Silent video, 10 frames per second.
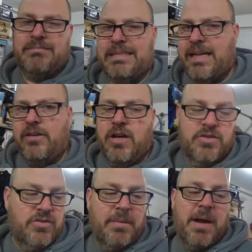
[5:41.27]
I don't know.
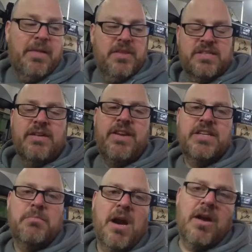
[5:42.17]
So the
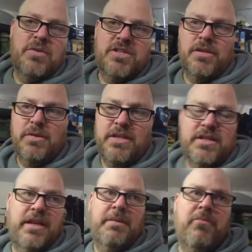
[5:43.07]
7/8 bar was
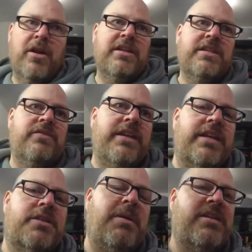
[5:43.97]
relatively
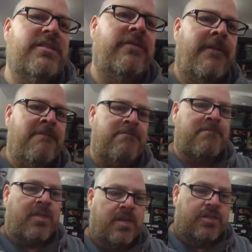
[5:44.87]
inexpensive,
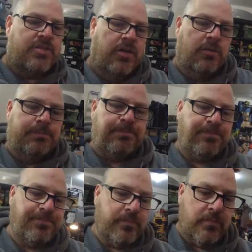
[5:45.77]
so
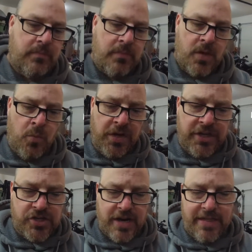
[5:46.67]
we're
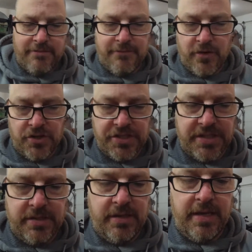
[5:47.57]
gonna try that
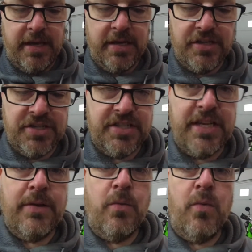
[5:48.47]
first and just
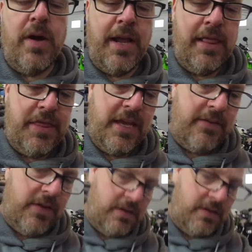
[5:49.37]
see what I think of